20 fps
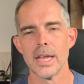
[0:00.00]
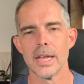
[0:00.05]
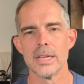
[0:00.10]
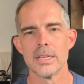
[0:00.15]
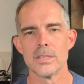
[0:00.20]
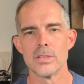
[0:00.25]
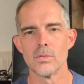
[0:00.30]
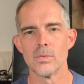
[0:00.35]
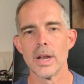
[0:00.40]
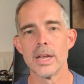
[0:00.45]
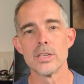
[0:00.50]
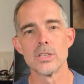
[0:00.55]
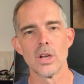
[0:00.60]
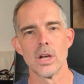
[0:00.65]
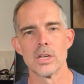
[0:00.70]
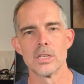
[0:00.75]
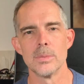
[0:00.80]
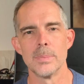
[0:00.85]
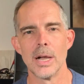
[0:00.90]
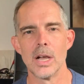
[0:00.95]
as Rhett
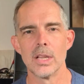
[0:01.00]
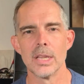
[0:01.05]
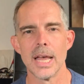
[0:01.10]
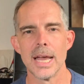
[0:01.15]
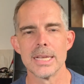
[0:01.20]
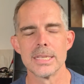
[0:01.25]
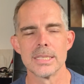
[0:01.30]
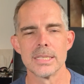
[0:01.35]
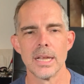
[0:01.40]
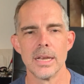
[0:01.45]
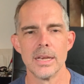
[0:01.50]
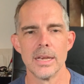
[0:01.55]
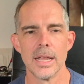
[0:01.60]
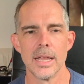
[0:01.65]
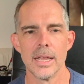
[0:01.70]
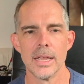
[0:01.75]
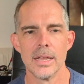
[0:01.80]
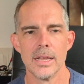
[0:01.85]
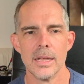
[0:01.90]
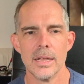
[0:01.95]
talked about last
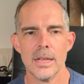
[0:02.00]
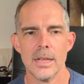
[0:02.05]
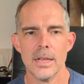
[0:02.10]
Sunday.